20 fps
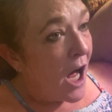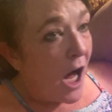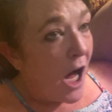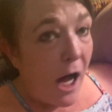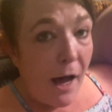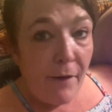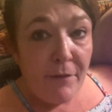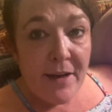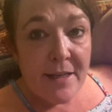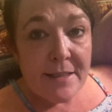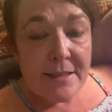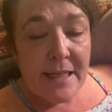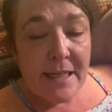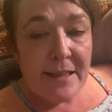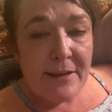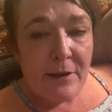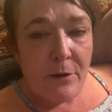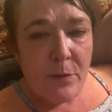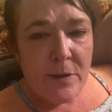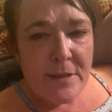
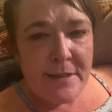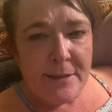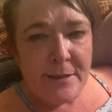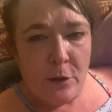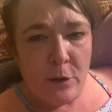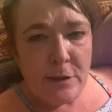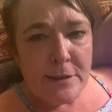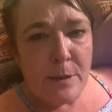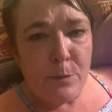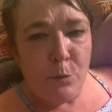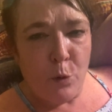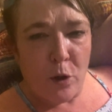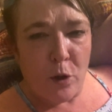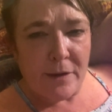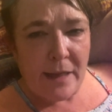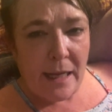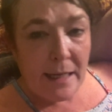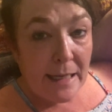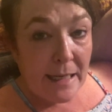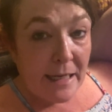Obviously, there was still some
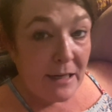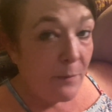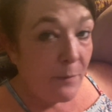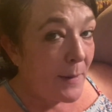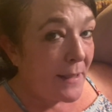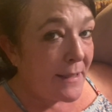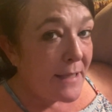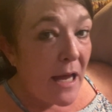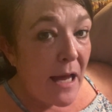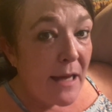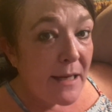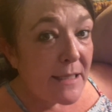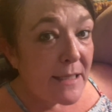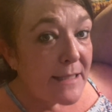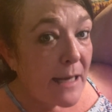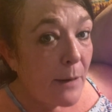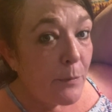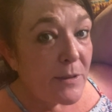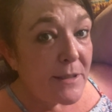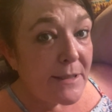work that needed to be done
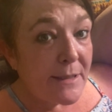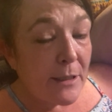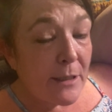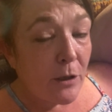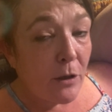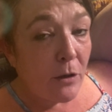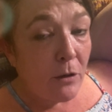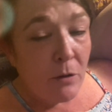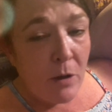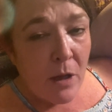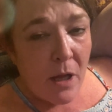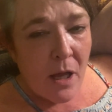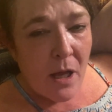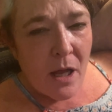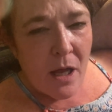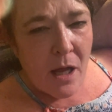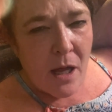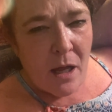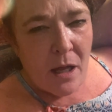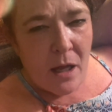because I was still
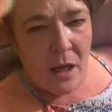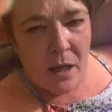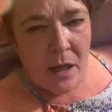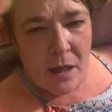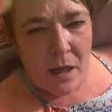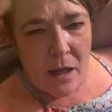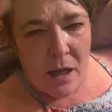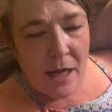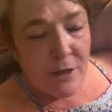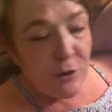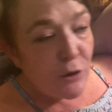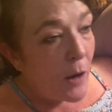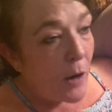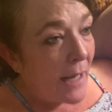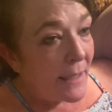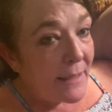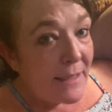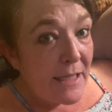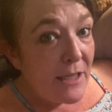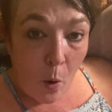
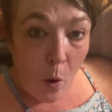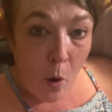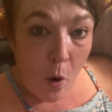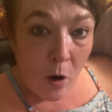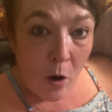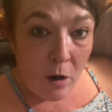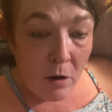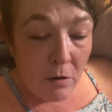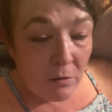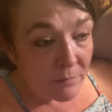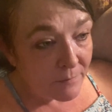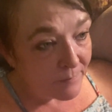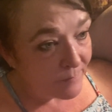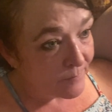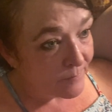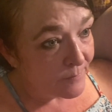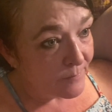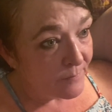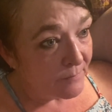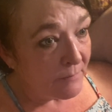attracting narcissists,
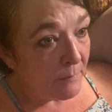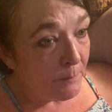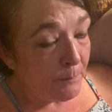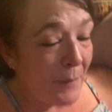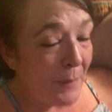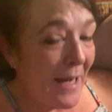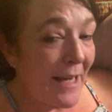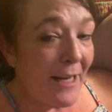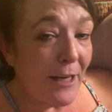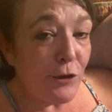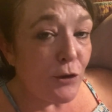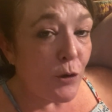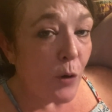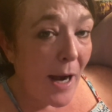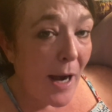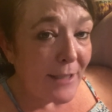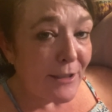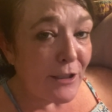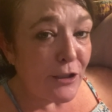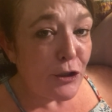being
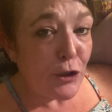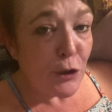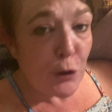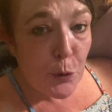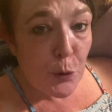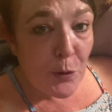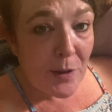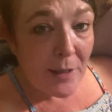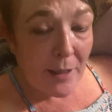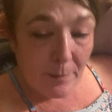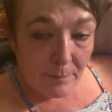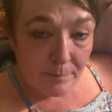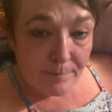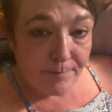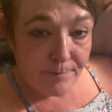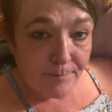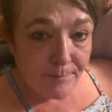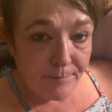attracted to them.